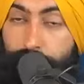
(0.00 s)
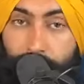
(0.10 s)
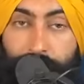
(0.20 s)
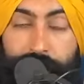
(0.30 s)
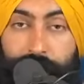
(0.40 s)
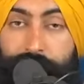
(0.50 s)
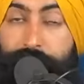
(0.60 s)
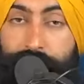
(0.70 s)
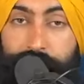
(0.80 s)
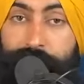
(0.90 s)
content
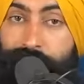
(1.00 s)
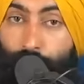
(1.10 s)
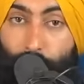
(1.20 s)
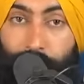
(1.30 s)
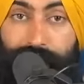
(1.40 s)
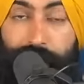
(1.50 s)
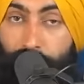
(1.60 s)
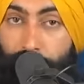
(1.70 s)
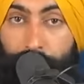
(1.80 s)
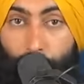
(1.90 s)
is the way to
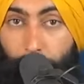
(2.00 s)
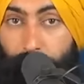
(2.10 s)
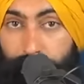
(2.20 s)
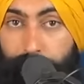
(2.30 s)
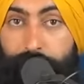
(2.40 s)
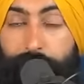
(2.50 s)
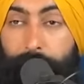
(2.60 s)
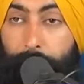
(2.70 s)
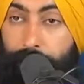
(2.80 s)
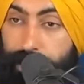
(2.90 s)
earn more money.
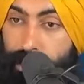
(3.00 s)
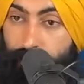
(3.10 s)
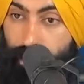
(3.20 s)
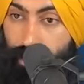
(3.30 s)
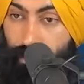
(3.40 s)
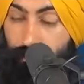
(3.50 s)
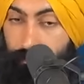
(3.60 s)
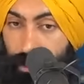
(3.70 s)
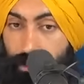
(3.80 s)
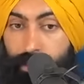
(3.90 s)
Because if you can
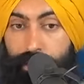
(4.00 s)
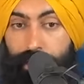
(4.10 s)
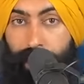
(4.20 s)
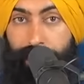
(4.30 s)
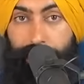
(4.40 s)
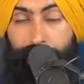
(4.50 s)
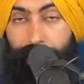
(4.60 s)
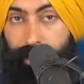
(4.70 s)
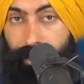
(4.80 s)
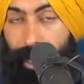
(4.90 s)
build good content
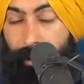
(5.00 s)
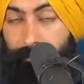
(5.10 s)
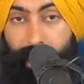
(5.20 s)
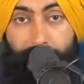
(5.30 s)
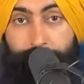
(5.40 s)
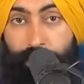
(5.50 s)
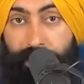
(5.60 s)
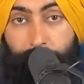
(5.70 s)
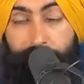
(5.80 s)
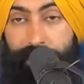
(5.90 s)
and gap, capture
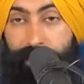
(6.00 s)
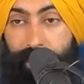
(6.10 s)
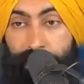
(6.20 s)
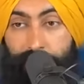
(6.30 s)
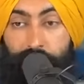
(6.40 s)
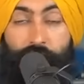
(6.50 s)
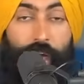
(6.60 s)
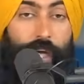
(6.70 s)
somebody's attention,